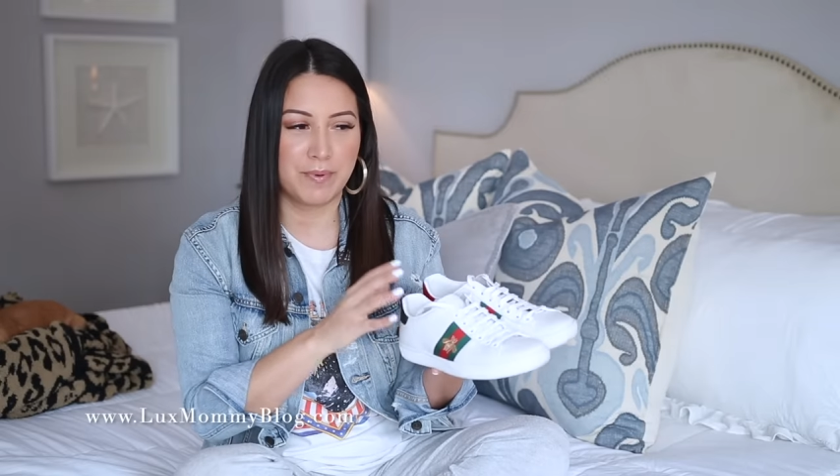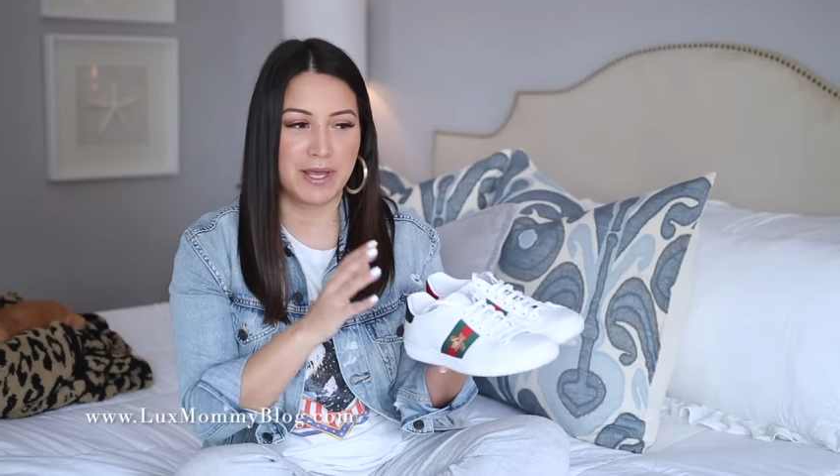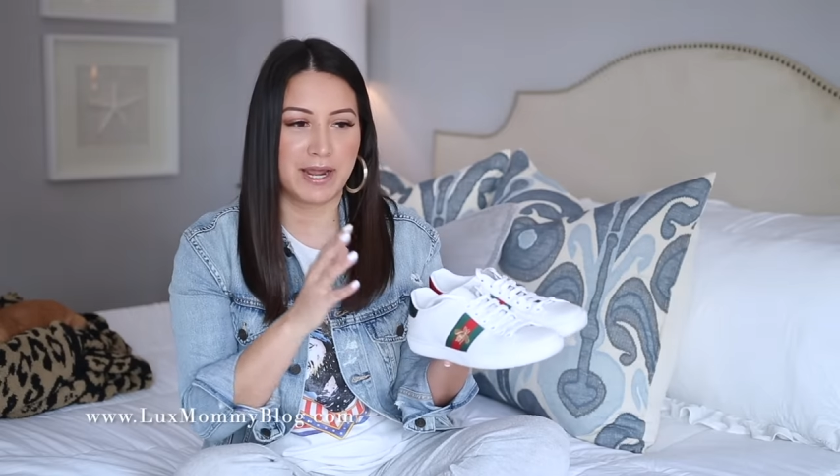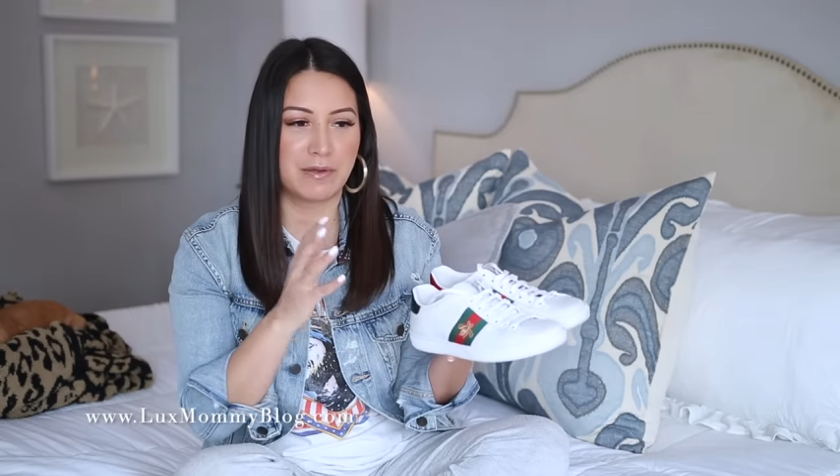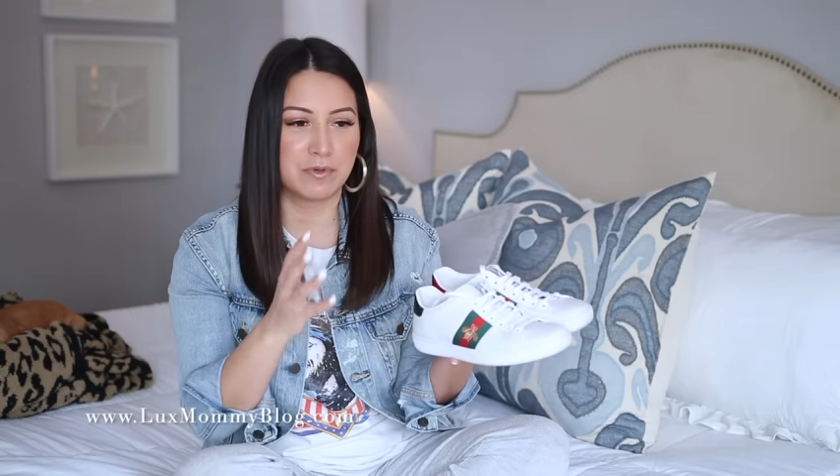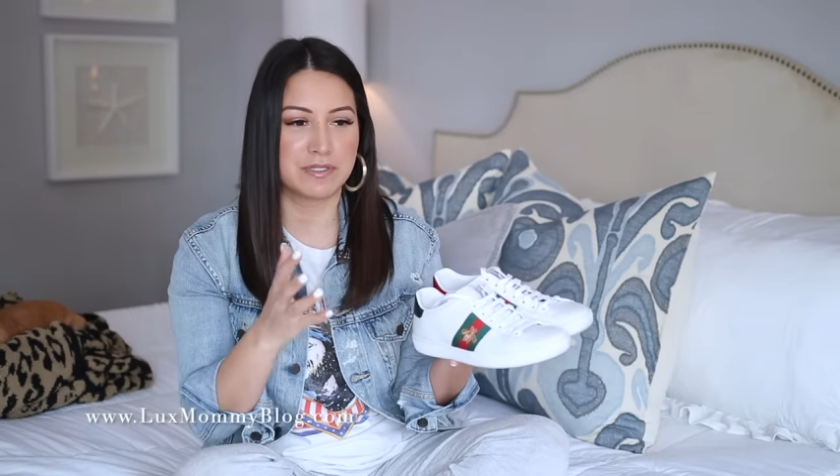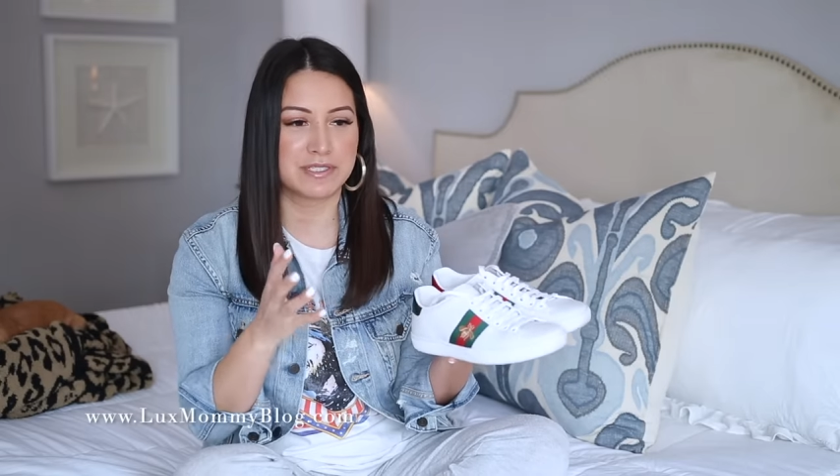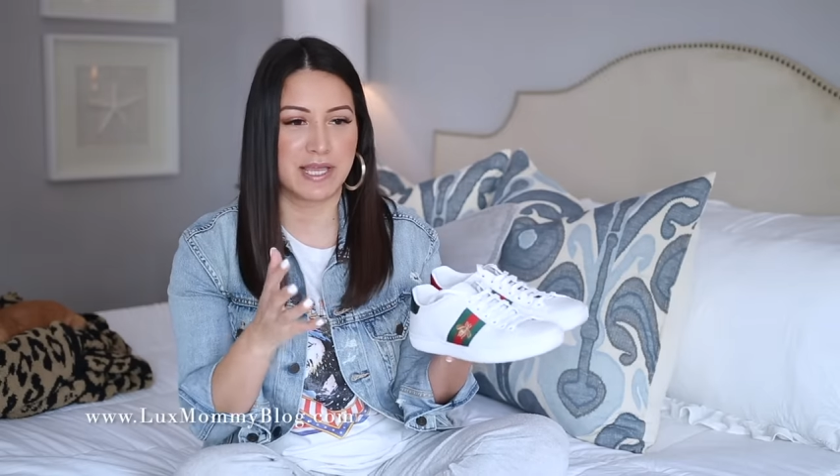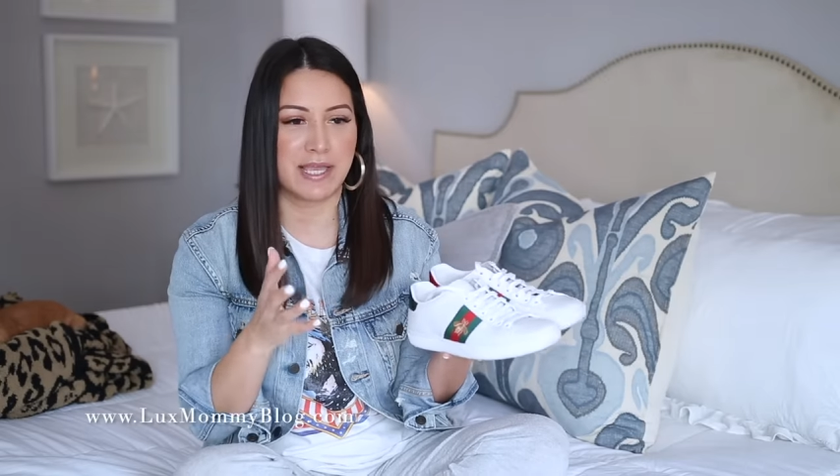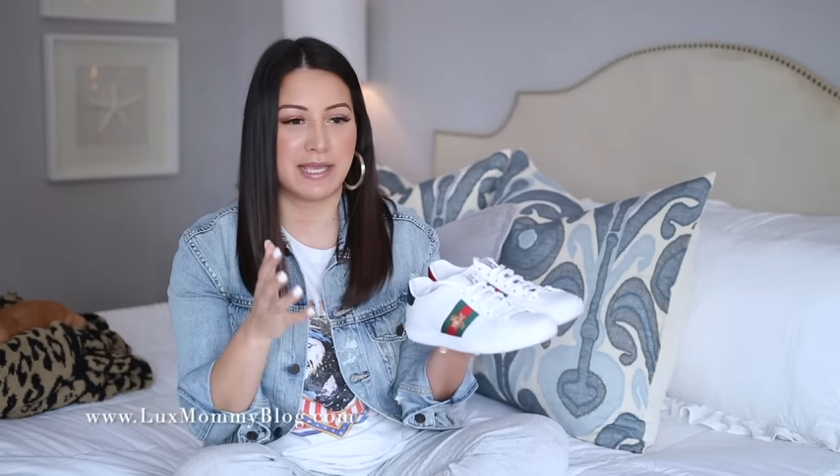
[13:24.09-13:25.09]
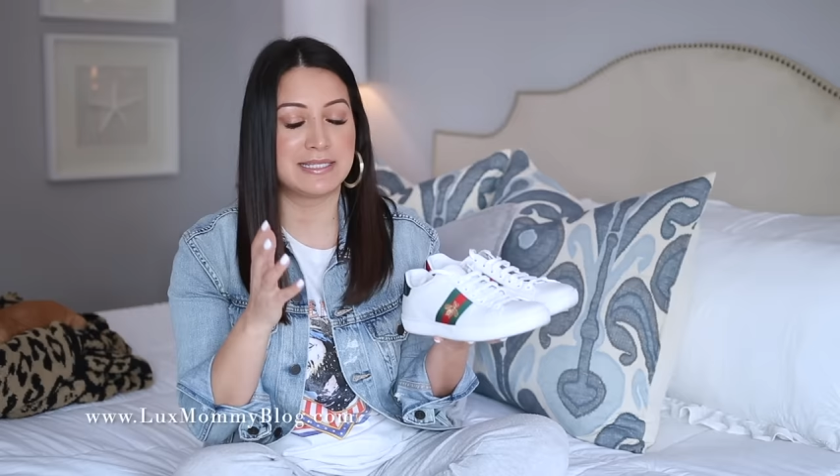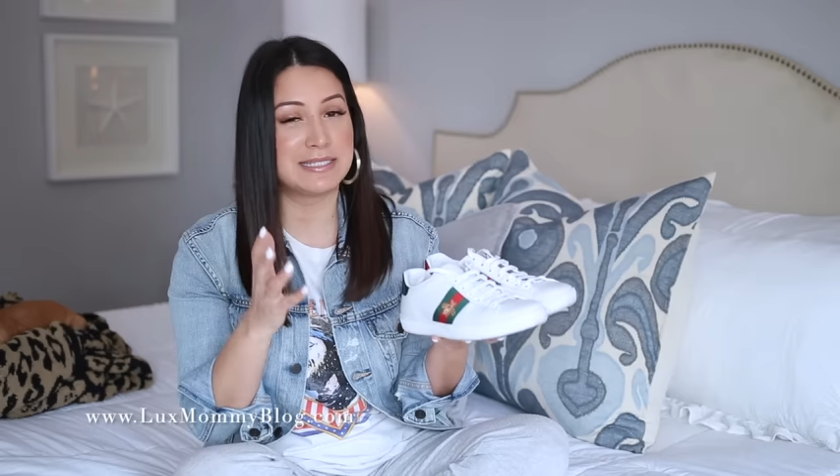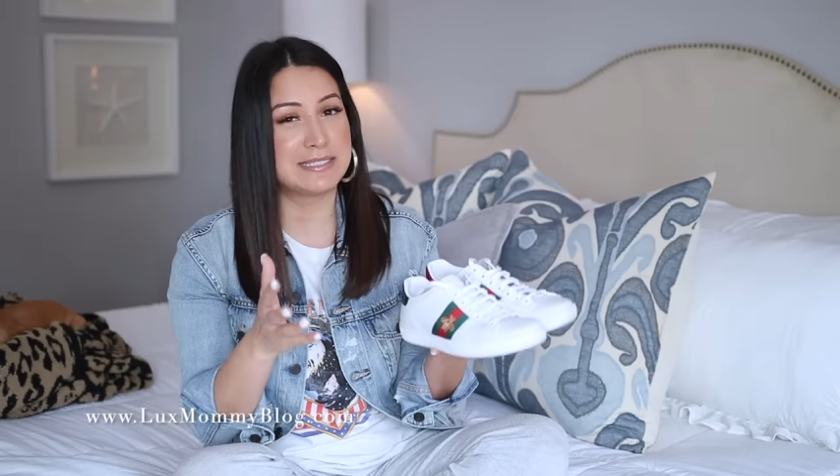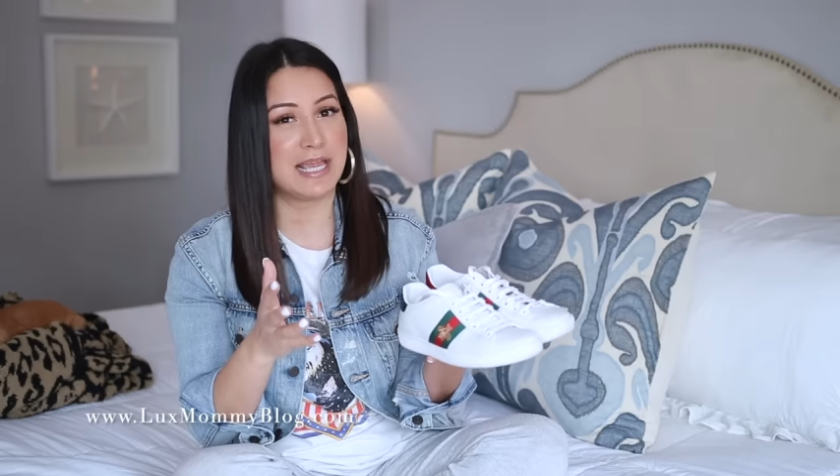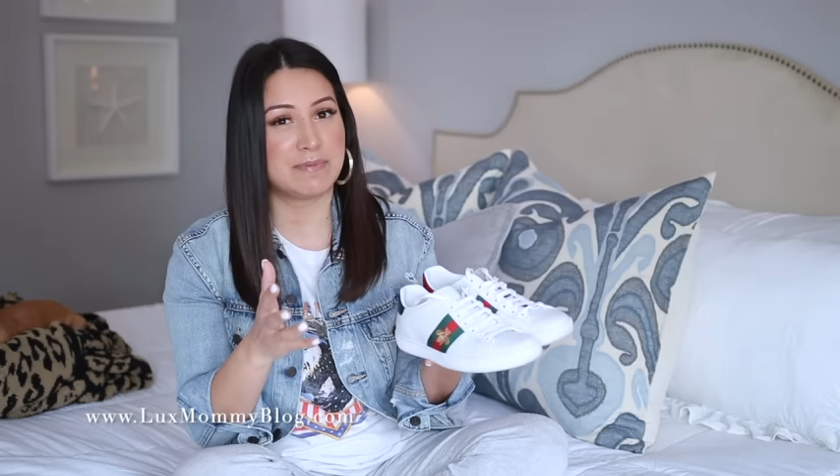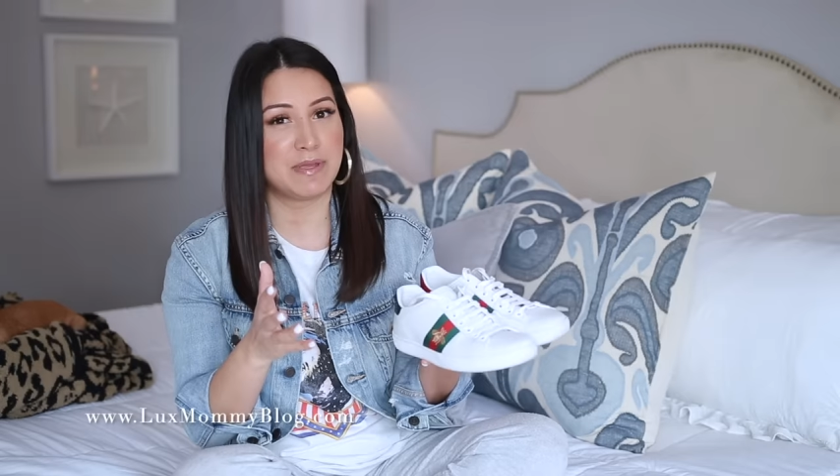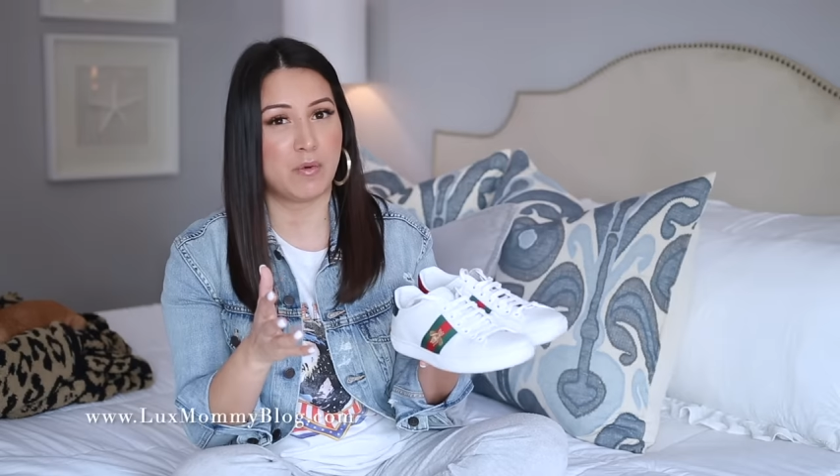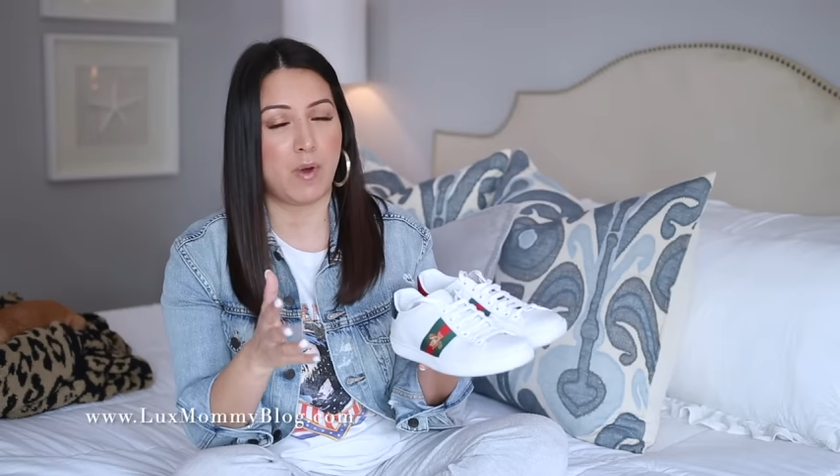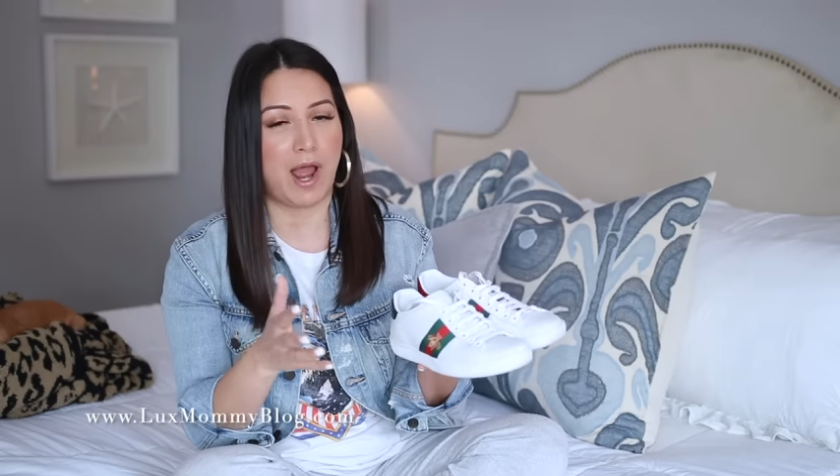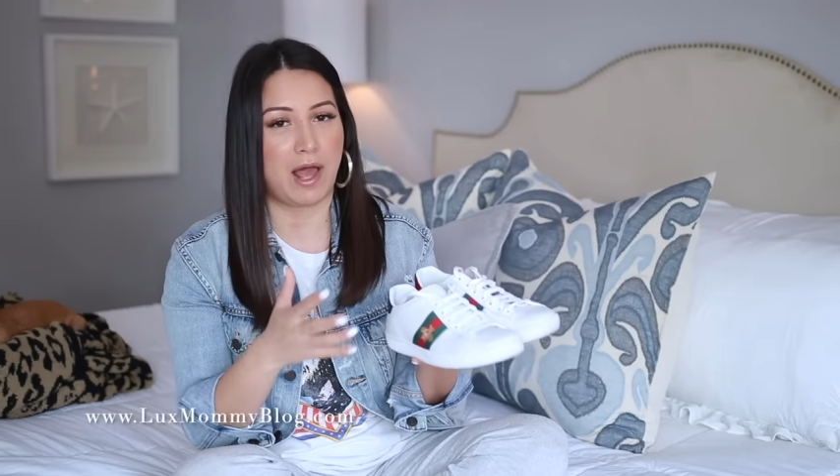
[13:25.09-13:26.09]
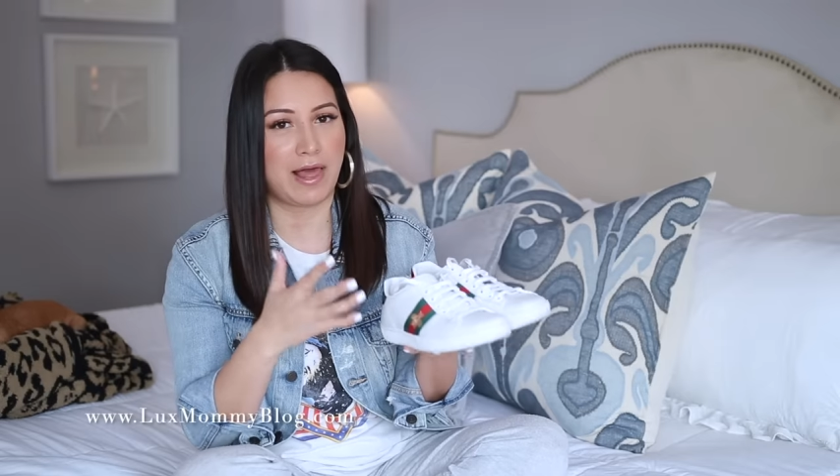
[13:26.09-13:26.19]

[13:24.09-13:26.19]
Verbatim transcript: but I will say it did take me a while.